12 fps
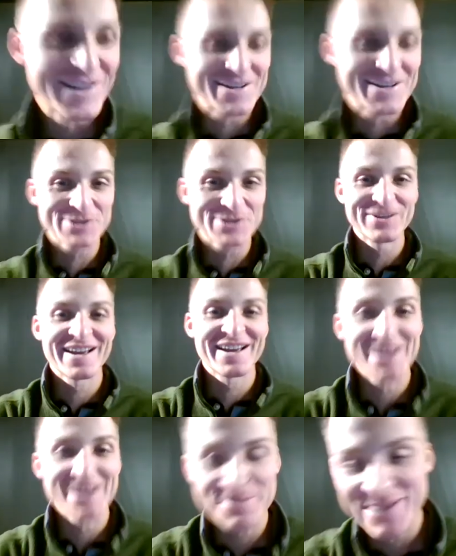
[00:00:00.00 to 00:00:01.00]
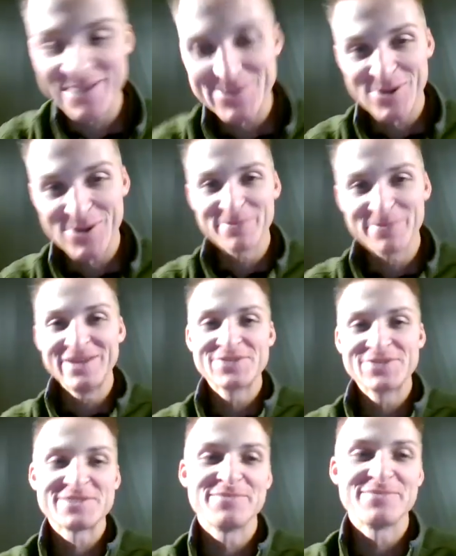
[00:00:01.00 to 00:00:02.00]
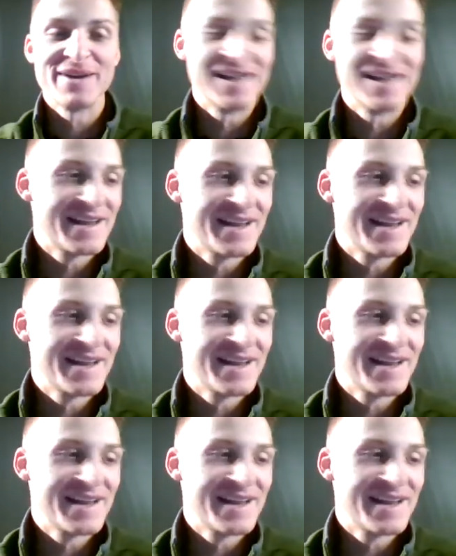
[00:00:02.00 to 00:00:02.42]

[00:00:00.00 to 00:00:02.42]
I screw that up, that's what I'll be using. But